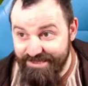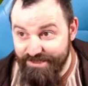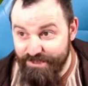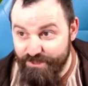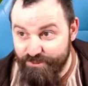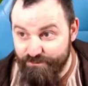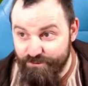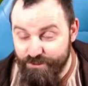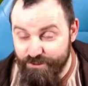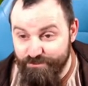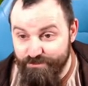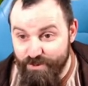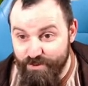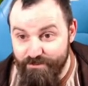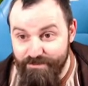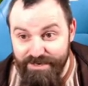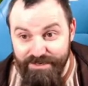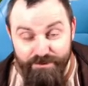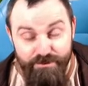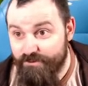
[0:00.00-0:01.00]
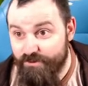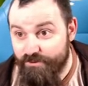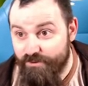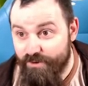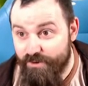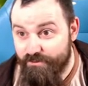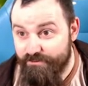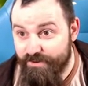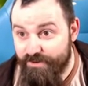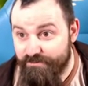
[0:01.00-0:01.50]
a crossbow made of
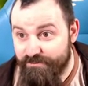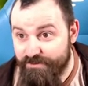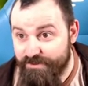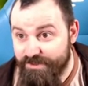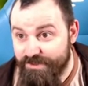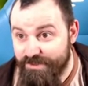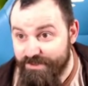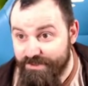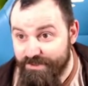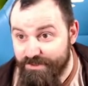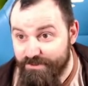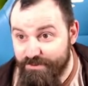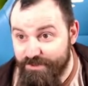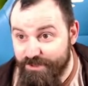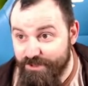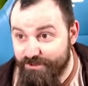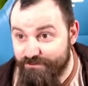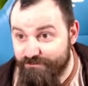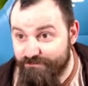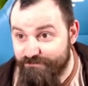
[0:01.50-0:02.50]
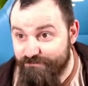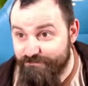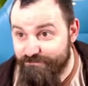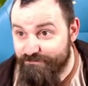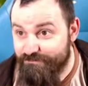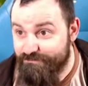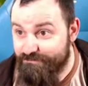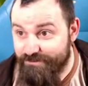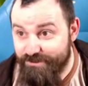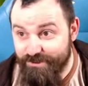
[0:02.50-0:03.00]
crow feathers, which is
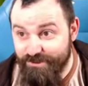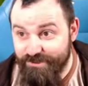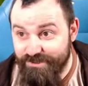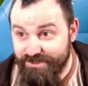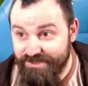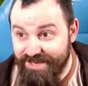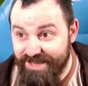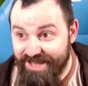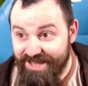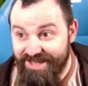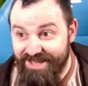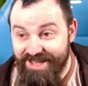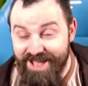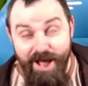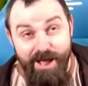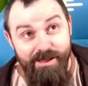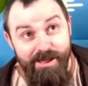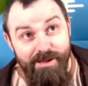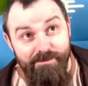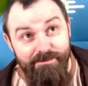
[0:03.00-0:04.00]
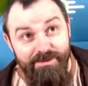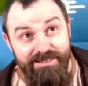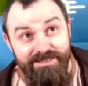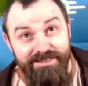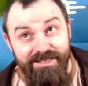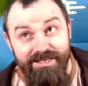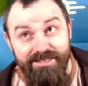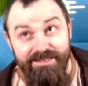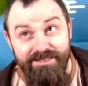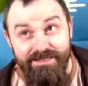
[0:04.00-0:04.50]
just, yeah, I'm
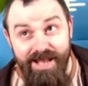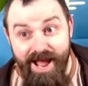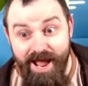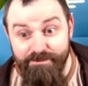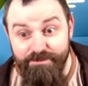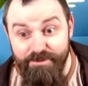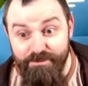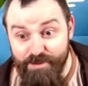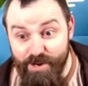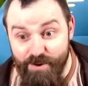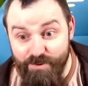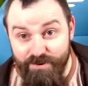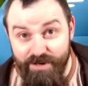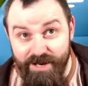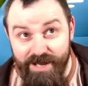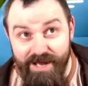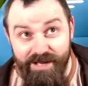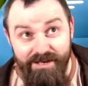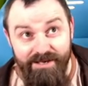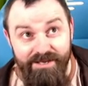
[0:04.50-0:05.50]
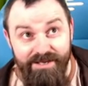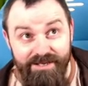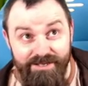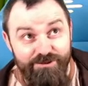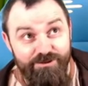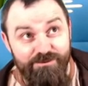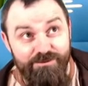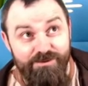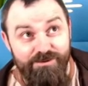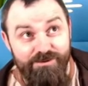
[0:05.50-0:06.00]
excited. I'm a bow guy, as
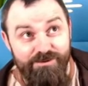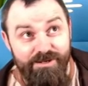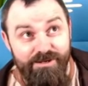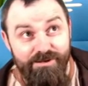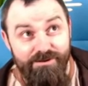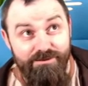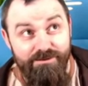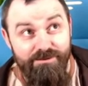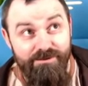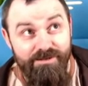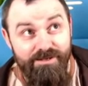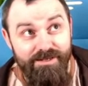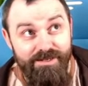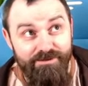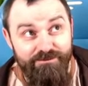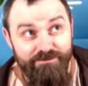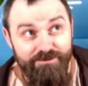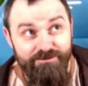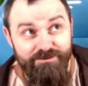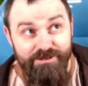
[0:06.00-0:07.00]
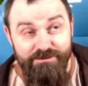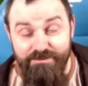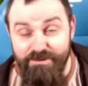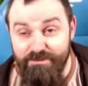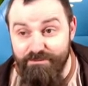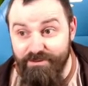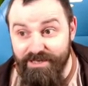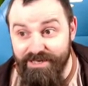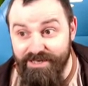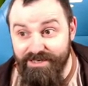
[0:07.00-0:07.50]
you all know. If you see me
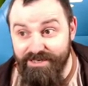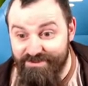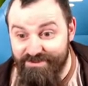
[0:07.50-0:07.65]
playing